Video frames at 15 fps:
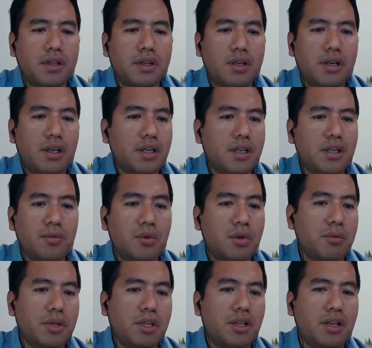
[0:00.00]
Like it will
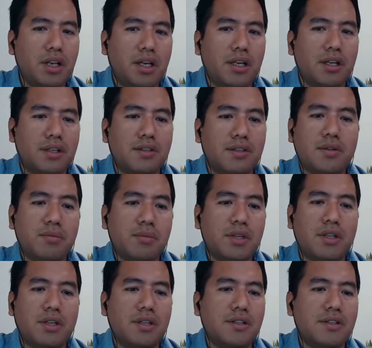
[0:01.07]
be like something
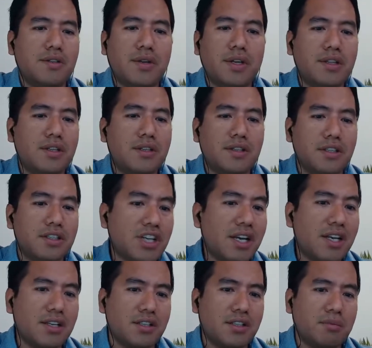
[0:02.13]
that is great is the
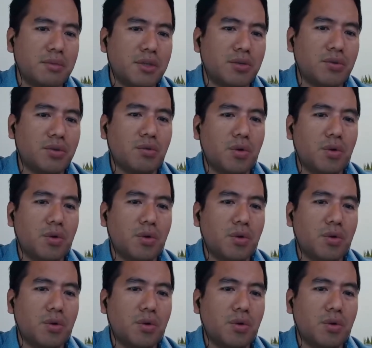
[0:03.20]
challenge in between the